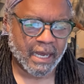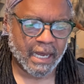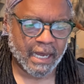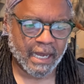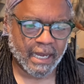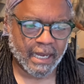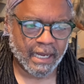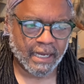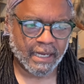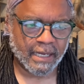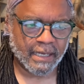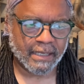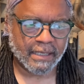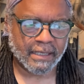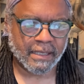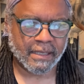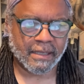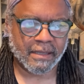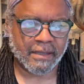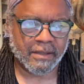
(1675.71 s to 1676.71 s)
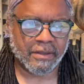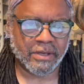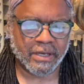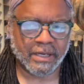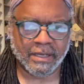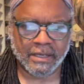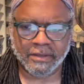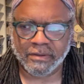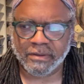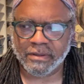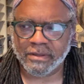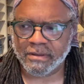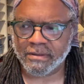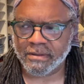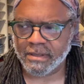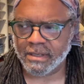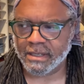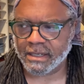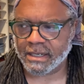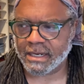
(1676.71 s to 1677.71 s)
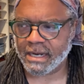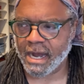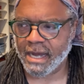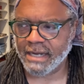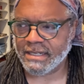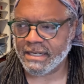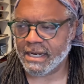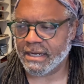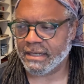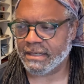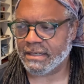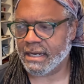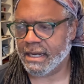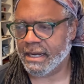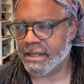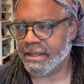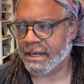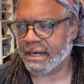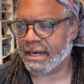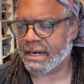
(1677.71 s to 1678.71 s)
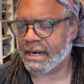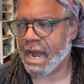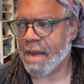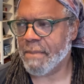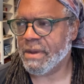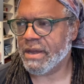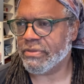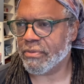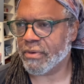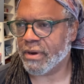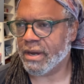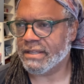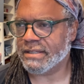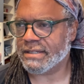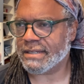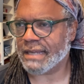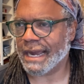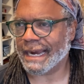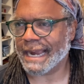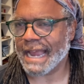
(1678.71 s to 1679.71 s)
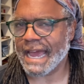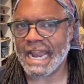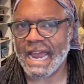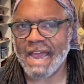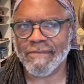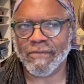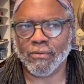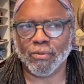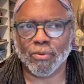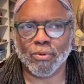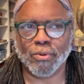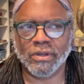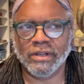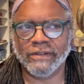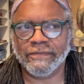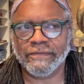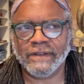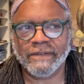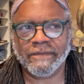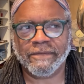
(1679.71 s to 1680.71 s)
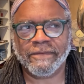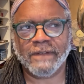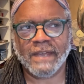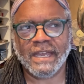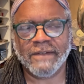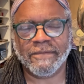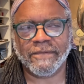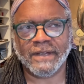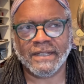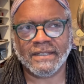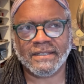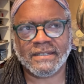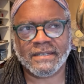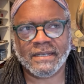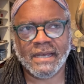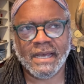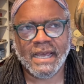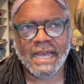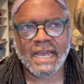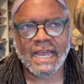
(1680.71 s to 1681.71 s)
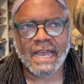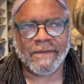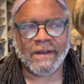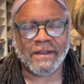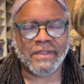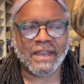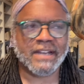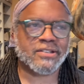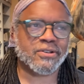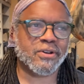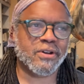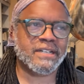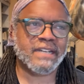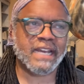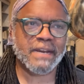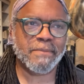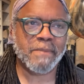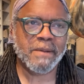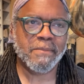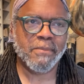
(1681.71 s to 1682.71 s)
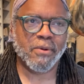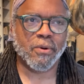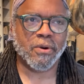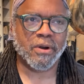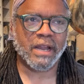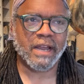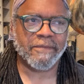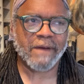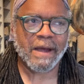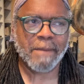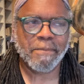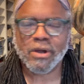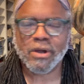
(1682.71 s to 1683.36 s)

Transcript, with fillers: the the content uh, the comment threads i kind of have a rule if if if it's if i think it's going to take me more if